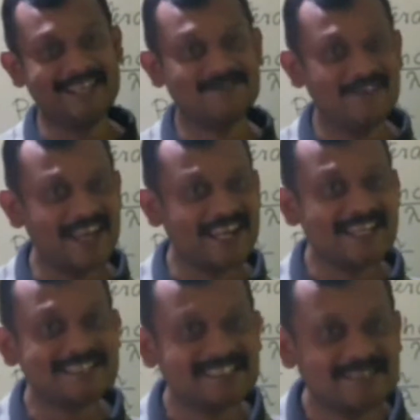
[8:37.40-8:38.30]
very
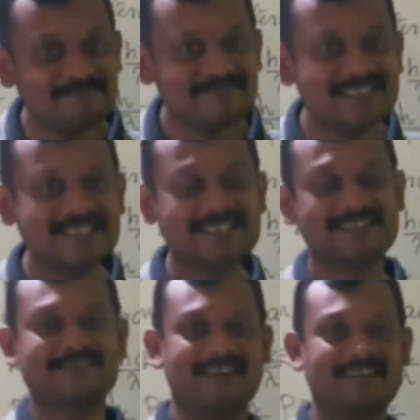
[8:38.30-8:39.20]
simple,
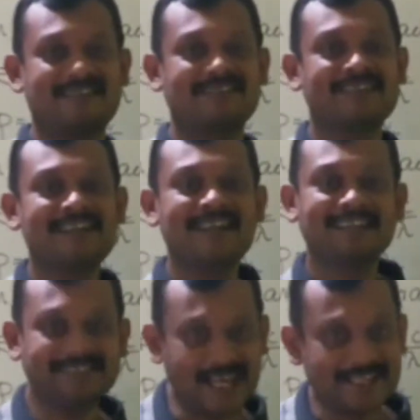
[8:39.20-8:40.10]
children.
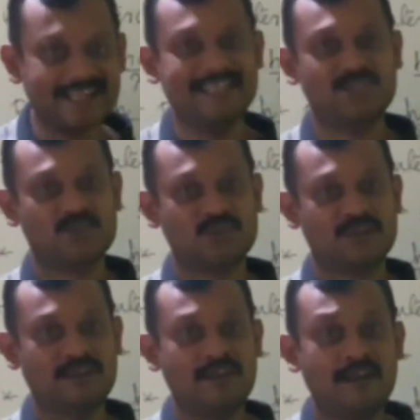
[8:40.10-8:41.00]
That is,
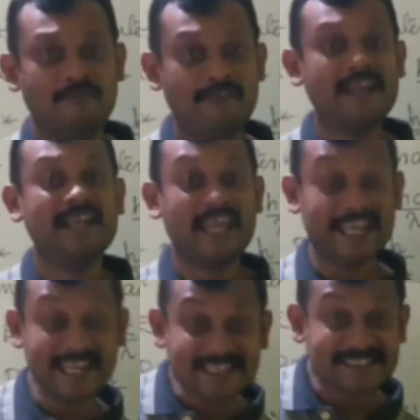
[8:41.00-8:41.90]
when
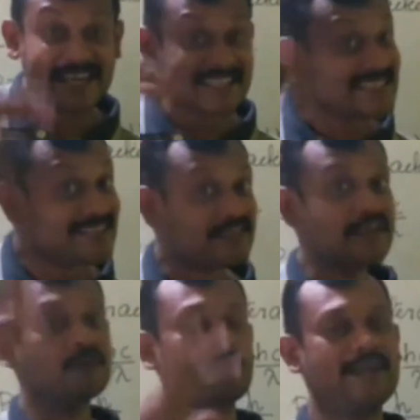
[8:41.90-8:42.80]
intensity
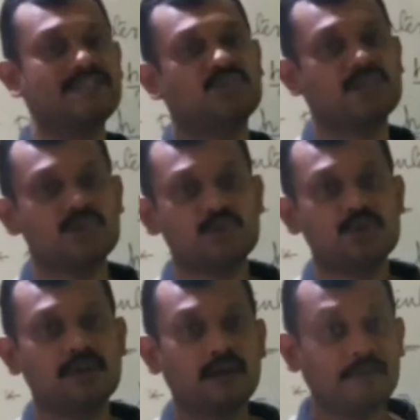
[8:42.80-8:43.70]

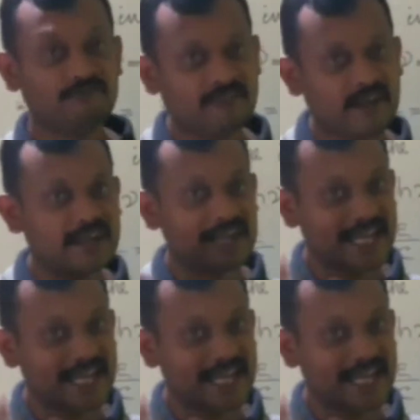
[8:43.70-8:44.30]
increases, again